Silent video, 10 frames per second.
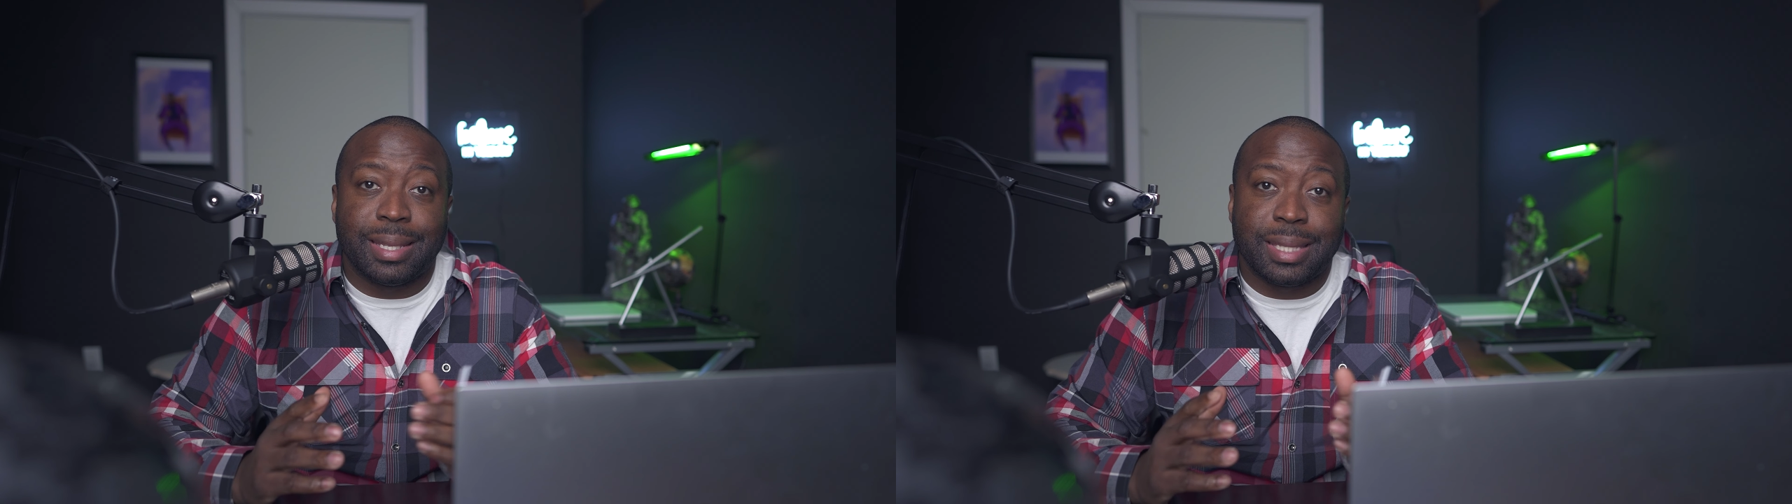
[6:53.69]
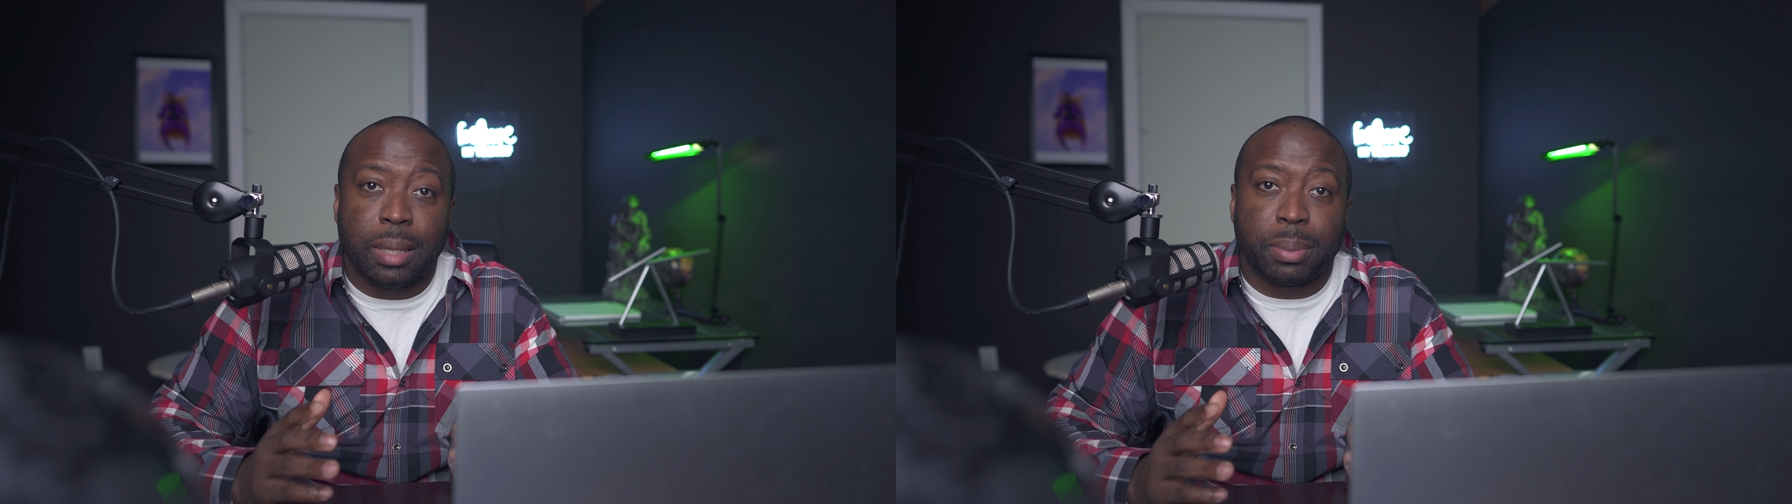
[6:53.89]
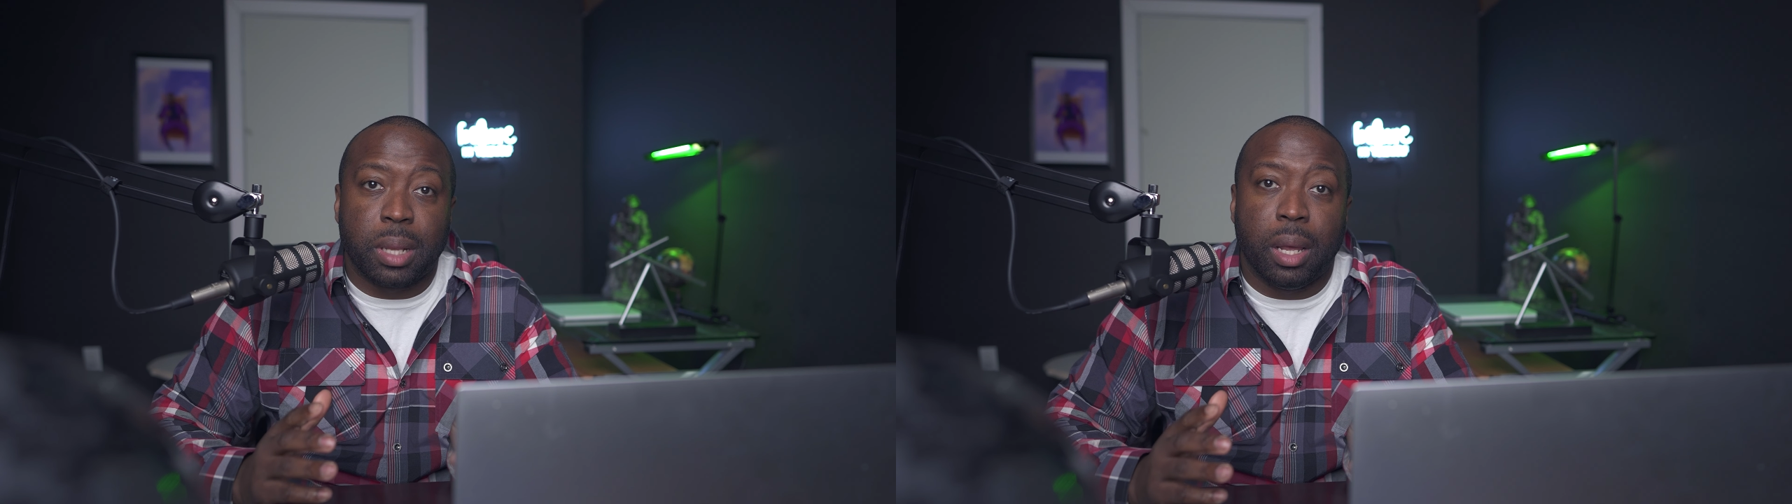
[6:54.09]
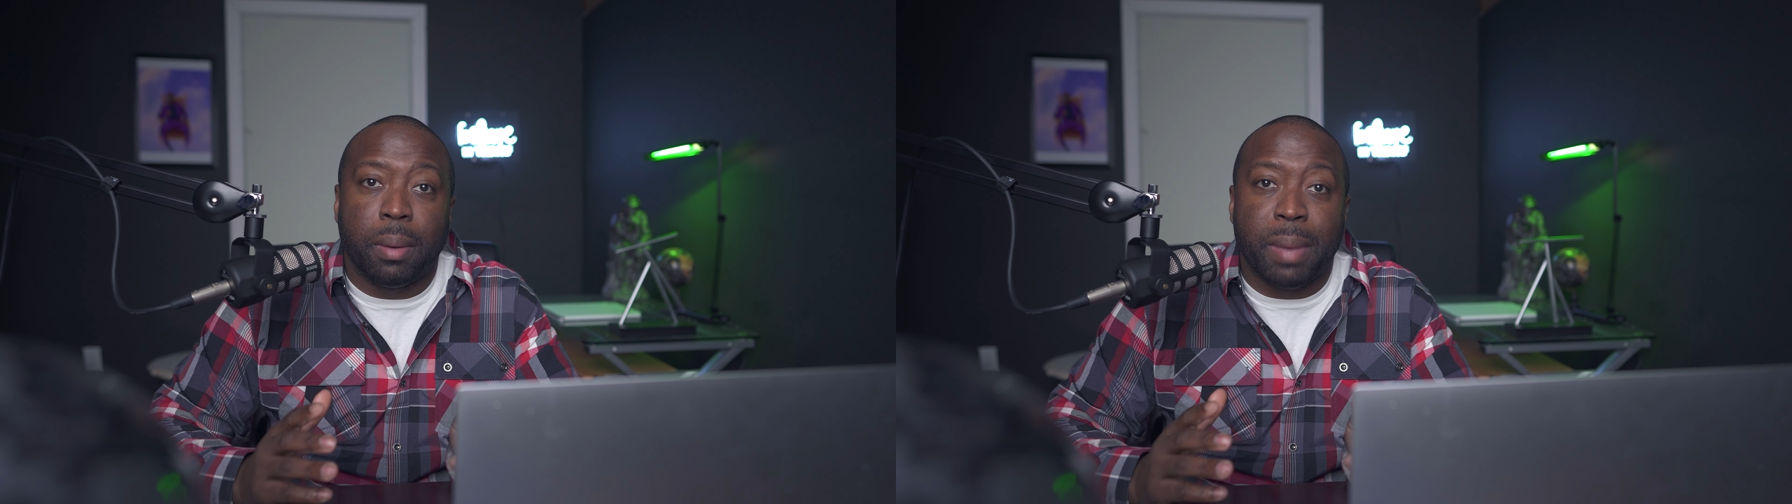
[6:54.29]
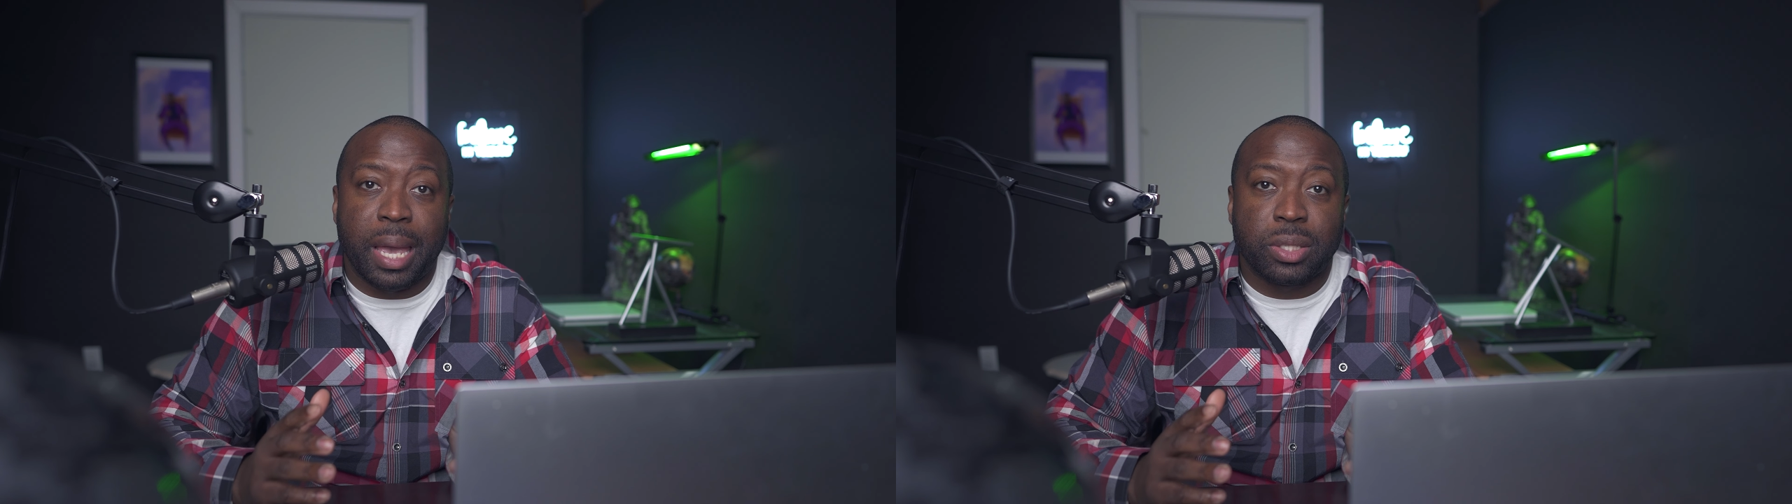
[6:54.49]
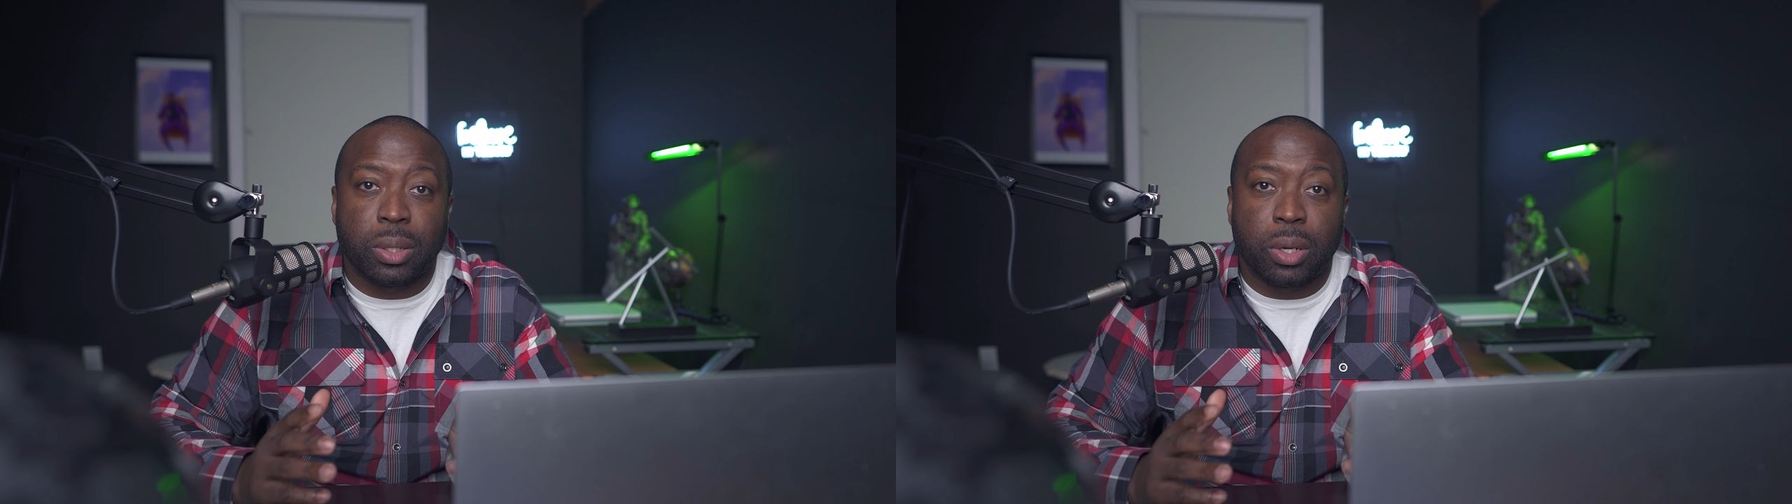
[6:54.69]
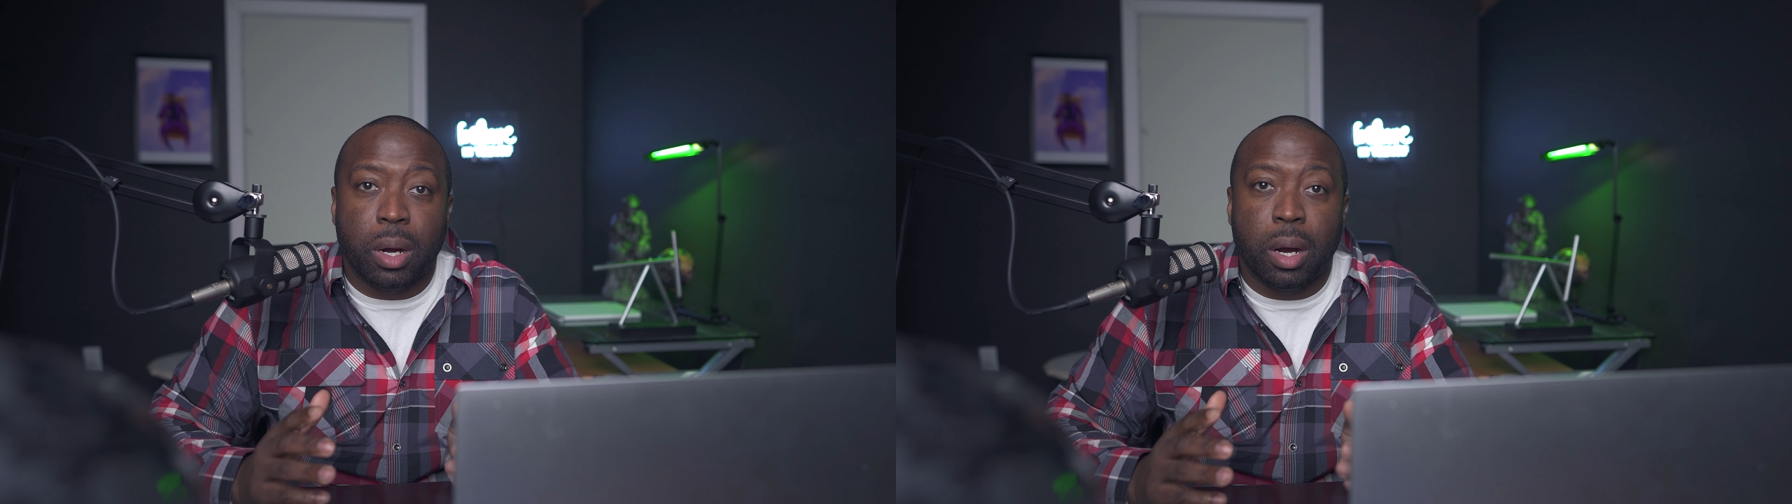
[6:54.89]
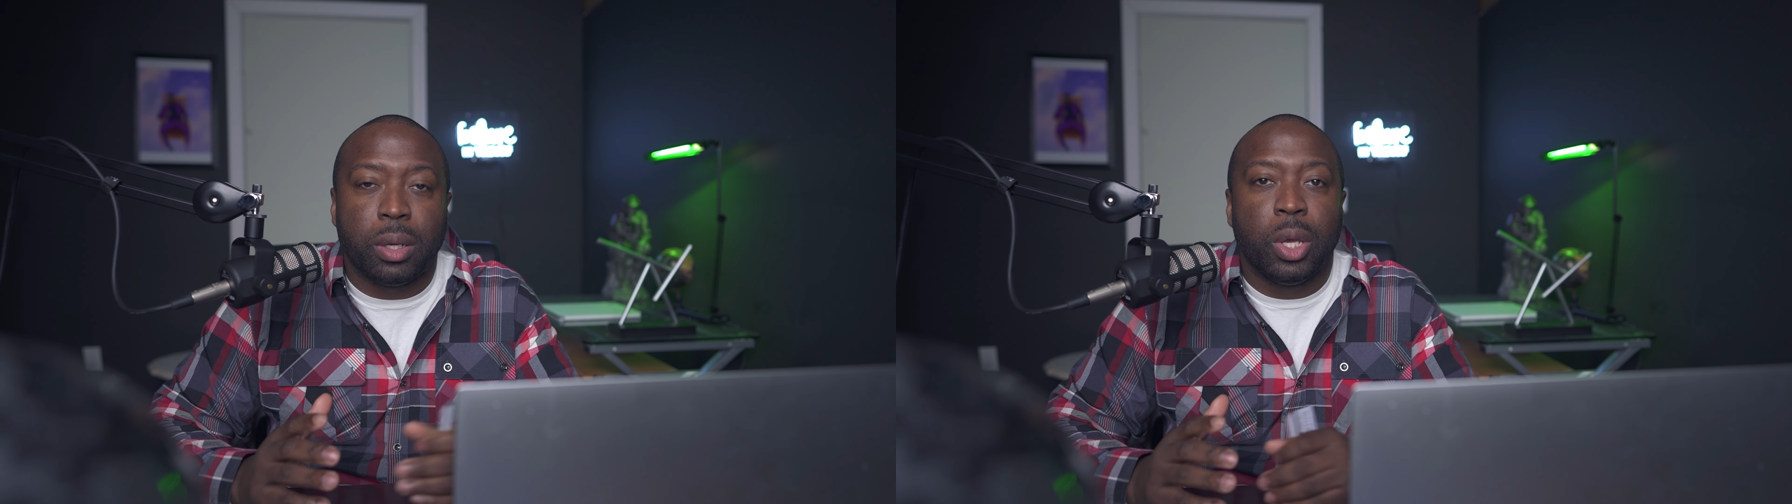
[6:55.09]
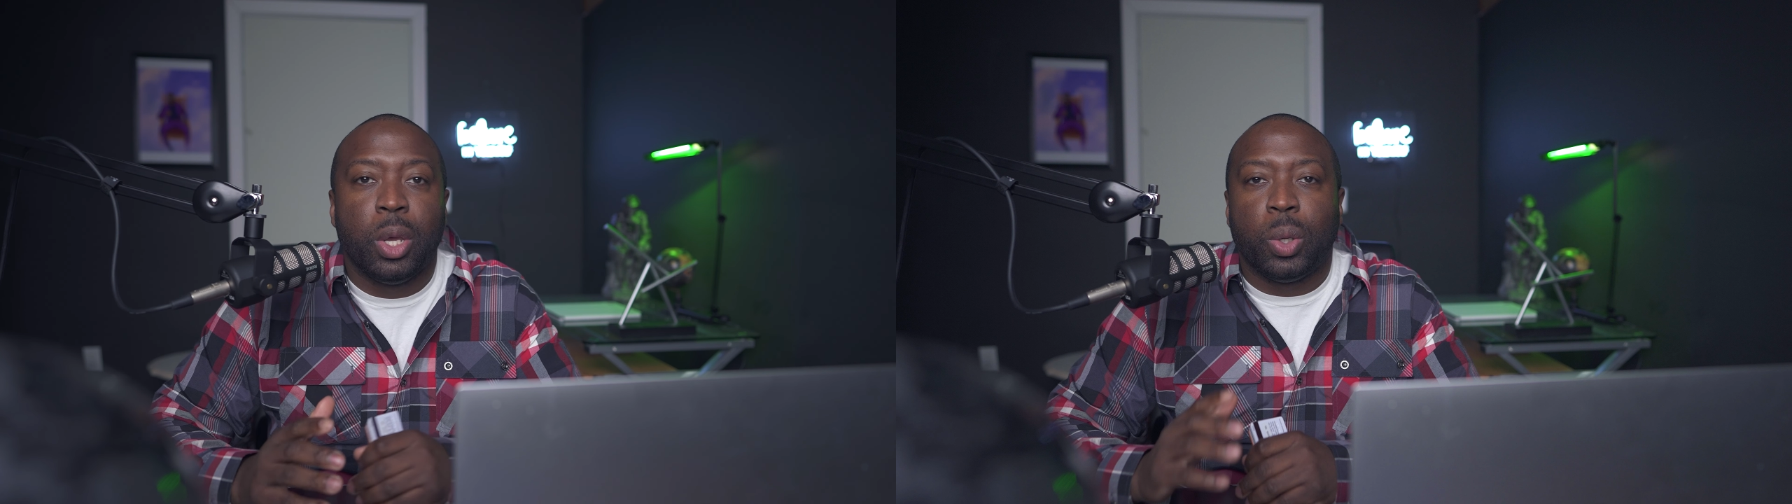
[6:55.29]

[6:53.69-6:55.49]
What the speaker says: Sam's Club MasterCard,